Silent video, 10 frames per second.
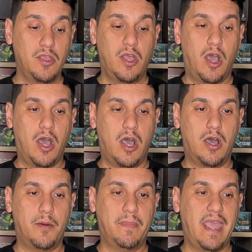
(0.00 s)

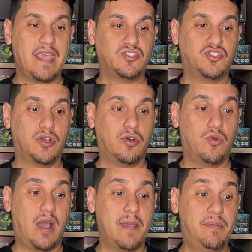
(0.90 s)
And so
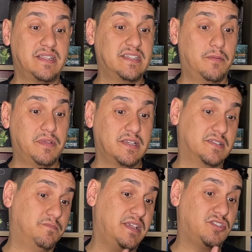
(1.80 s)
I picked it up because
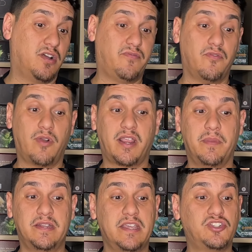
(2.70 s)
based off of
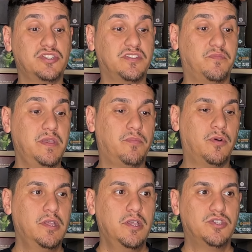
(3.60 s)
recommendations of people.
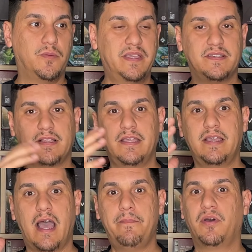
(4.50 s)
So
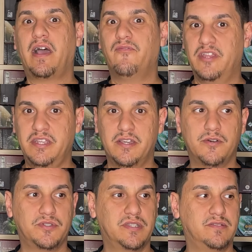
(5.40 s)
basically I put out
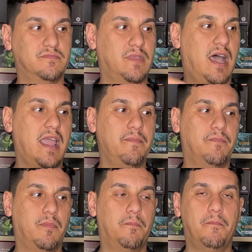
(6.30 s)
videos, and
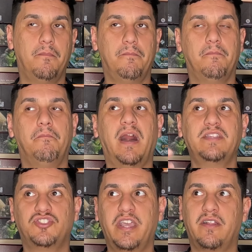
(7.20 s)
my
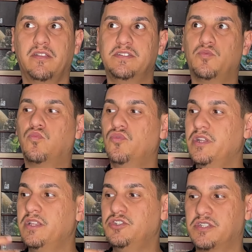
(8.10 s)
channel is
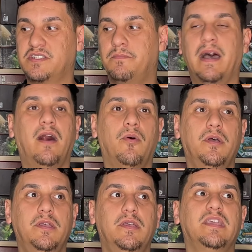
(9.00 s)
really just about
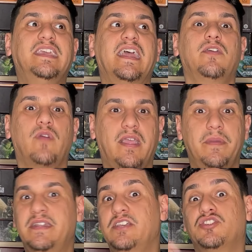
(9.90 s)
getting
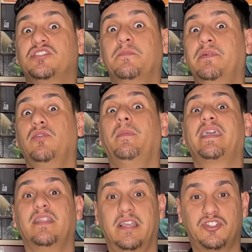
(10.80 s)
recommendations to build my
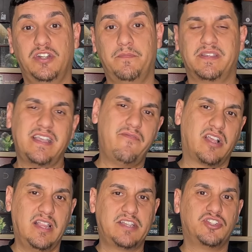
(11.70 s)
collection up, because I have a
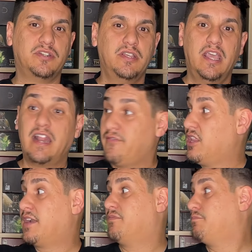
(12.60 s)
collection and I have a
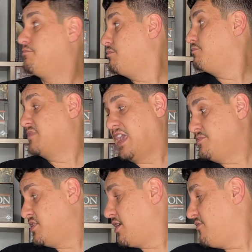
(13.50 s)
lot of games
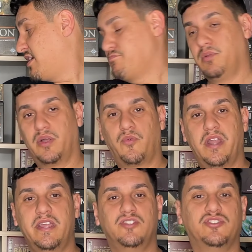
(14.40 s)
here. I have like Blood
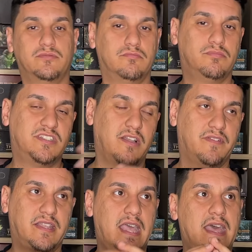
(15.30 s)
Rage and stuff
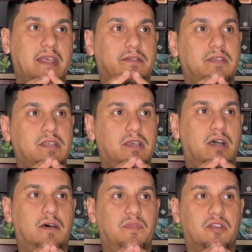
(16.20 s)
like that, and
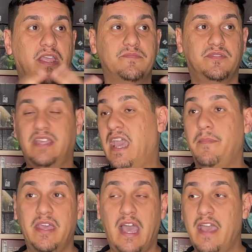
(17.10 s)
their games,
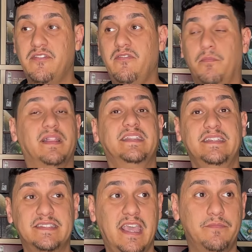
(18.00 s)
Kemet. I haven't even played
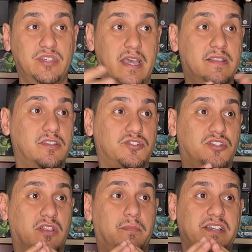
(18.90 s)
these games yet, and they're
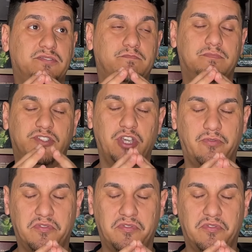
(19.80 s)
still in my shelf of